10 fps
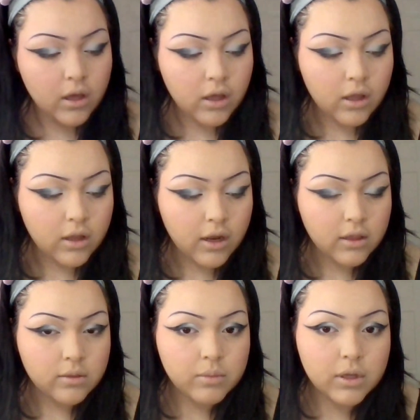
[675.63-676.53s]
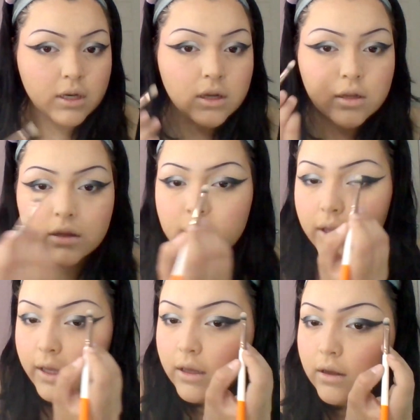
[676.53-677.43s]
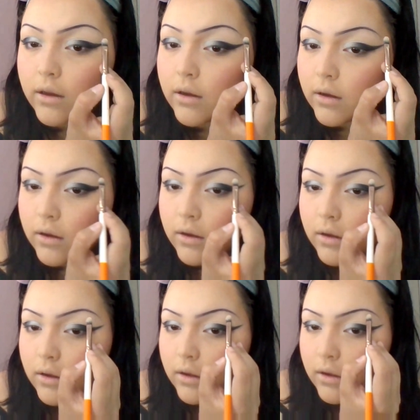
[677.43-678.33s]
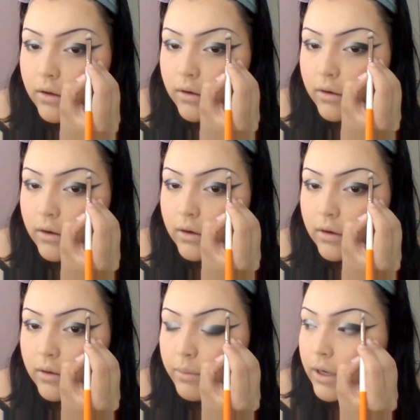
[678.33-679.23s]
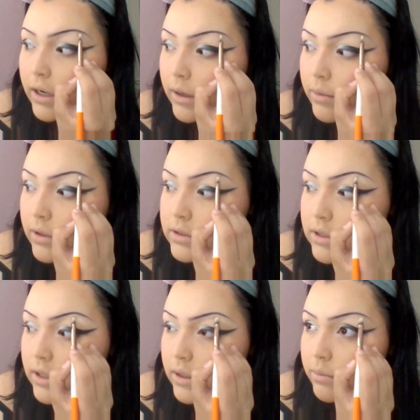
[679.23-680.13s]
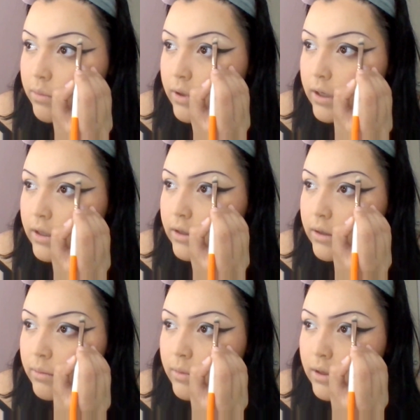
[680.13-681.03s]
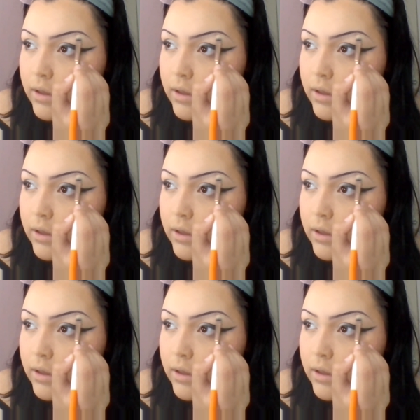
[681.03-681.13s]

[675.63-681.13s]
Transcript: and I put it like under my eyebrows to like brighten them.